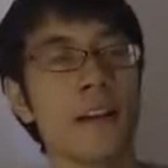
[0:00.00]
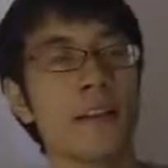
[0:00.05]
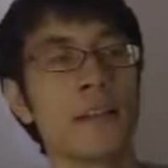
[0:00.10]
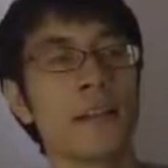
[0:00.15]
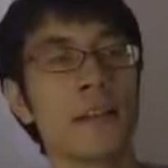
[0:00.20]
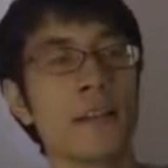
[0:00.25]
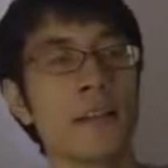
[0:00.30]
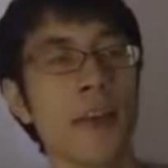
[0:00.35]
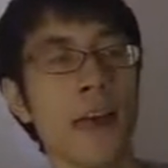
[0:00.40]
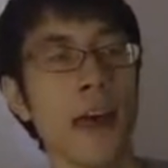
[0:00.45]

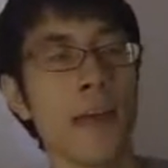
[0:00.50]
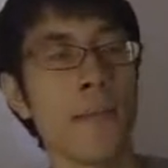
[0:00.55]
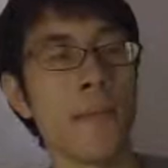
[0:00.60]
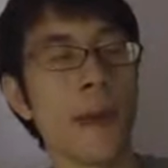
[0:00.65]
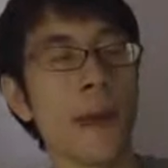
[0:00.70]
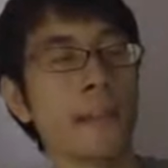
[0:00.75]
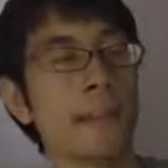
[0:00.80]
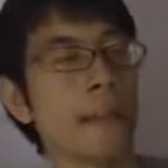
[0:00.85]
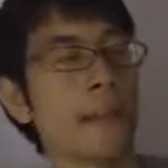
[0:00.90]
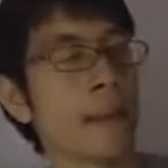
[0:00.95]
So then
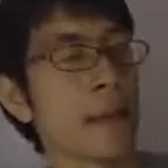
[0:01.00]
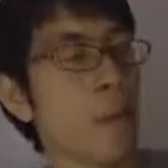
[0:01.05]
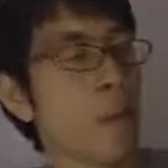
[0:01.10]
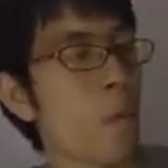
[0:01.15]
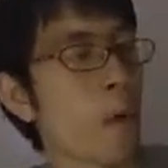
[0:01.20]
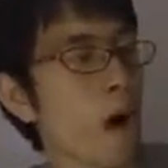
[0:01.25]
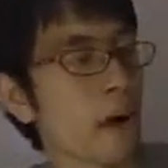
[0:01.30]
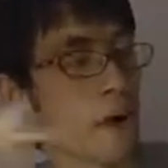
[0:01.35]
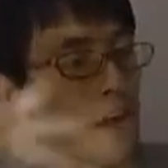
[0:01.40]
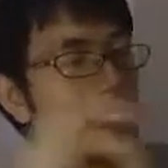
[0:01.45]
basically
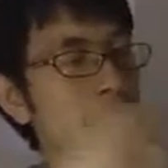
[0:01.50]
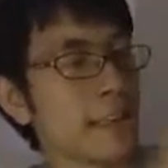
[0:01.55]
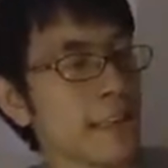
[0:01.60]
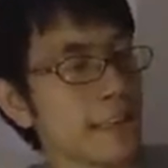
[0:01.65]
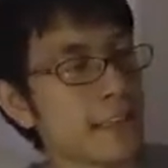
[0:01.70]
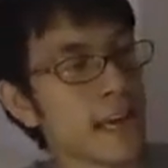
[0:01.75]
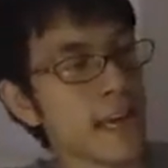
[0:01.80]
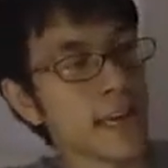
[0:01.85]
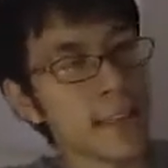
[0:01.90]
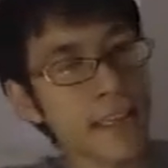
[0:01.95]
water is
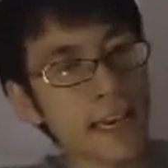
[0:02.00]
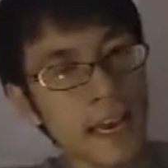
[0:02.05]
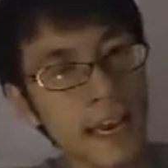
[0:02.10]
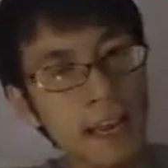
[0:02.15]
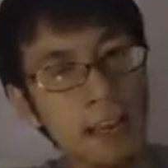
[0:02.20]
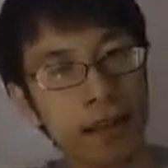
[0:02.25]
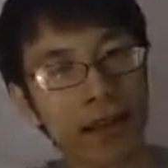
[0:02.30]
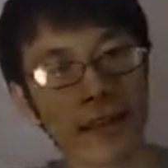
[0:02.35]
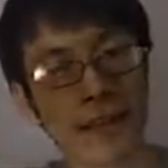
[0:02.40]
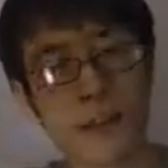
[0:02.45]
sucked
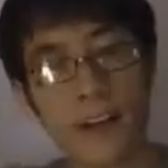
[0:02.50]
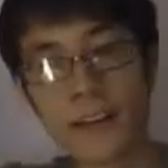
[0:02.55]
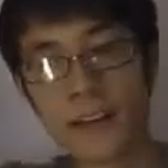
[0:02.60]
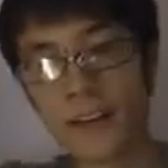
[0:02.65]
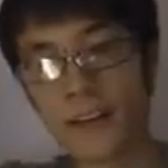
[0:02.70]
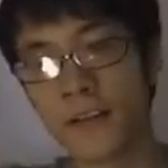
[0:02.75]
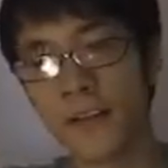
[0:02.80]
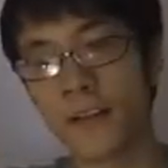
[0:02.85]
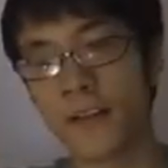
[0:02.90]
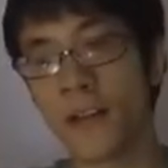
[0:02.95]
in
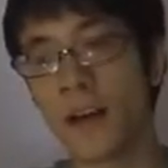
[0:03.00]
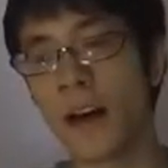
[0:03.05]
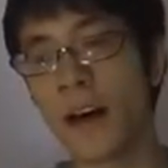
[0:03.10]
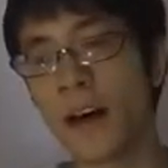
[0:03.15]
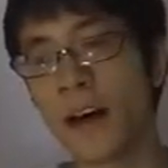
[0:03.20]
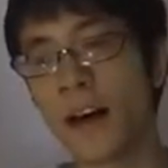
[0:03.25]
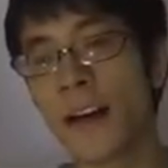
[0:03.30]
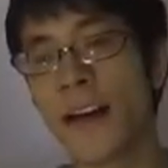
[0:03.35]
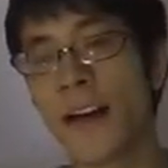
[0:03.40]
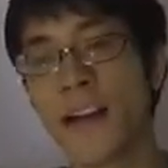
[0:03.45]
to
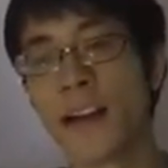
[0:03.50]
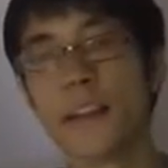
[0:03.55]
the